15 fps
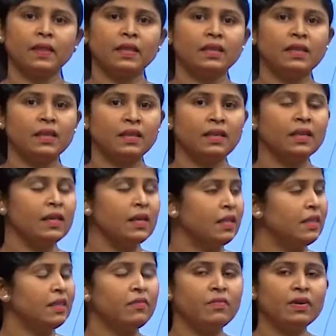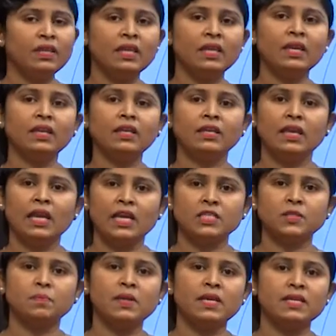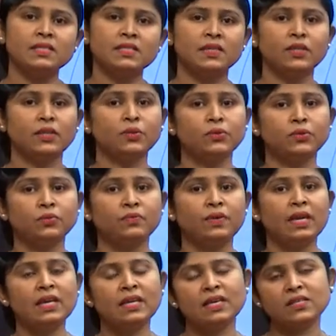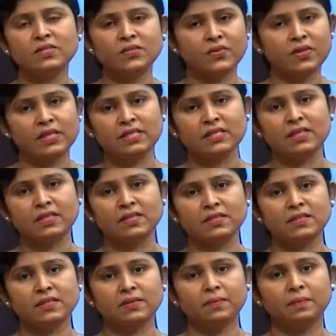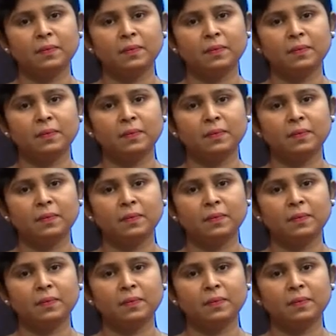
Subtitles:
Then the weathering takes place due to various reasons.